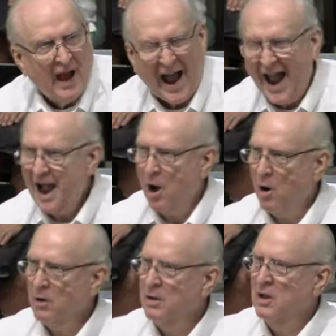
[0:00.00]

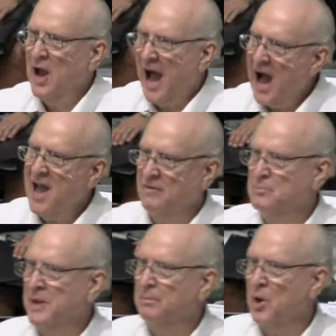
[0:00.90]
how I
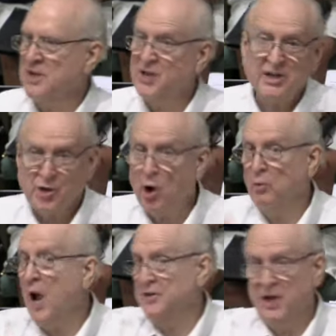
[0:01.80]
have been blessed. I
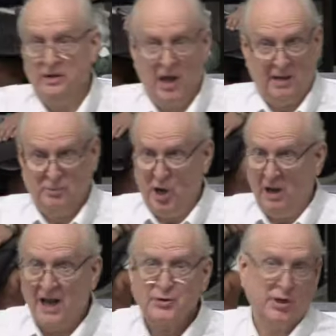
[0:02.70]
started writing down names,
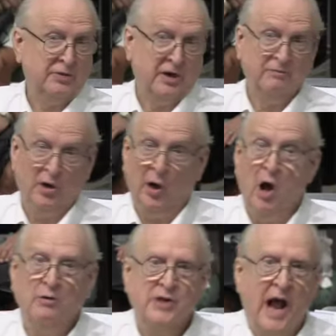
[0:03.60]
y'all. I sat there for a
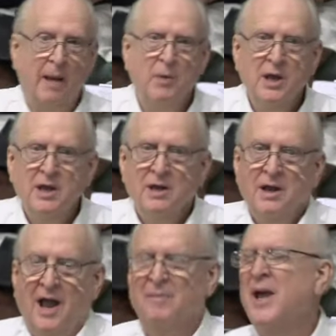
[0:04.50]
long time.
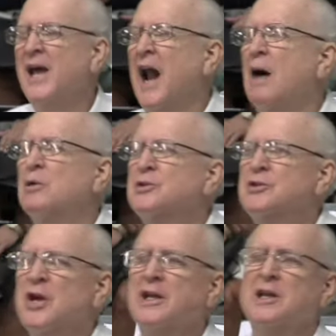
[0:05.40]
And man, I was
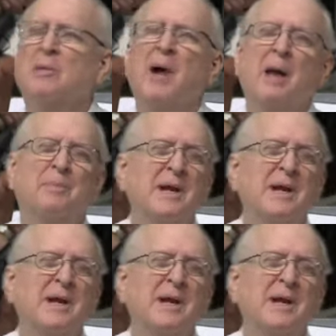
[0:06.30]
thinking about